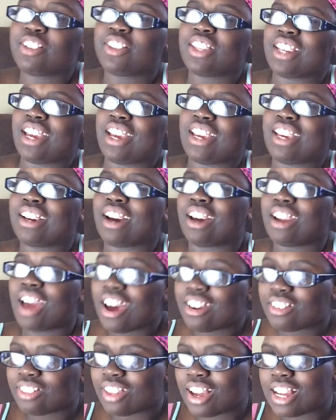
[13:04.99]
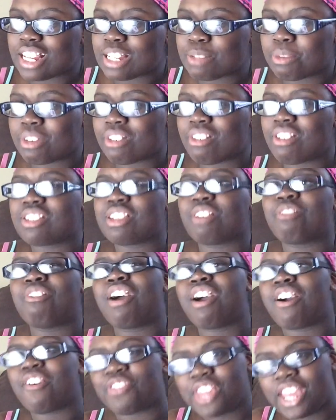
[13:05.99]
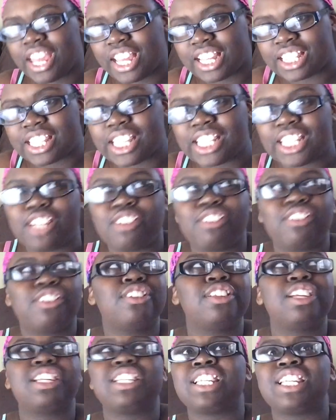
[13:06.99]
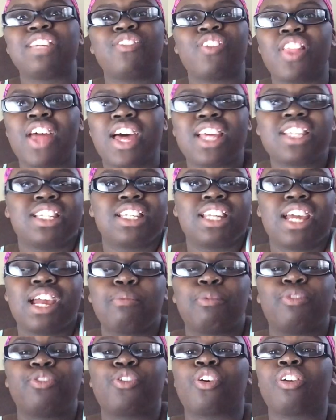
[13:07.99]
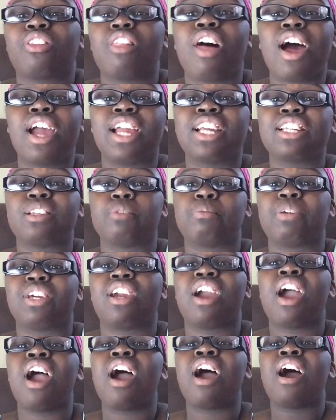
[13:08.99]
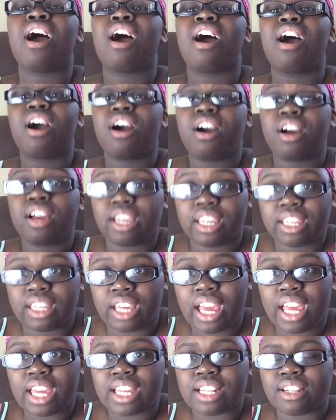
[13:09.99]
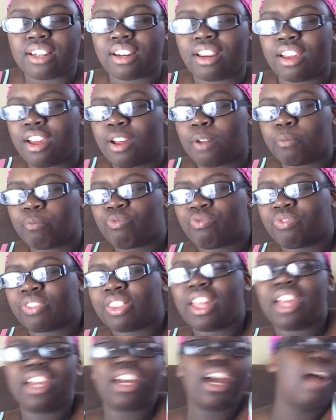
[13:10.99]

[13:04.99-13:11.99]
the day he got out of the hospital. And I was like, wow, thanks. Like, you literally didn't even last a day before lying to me. Again. Like,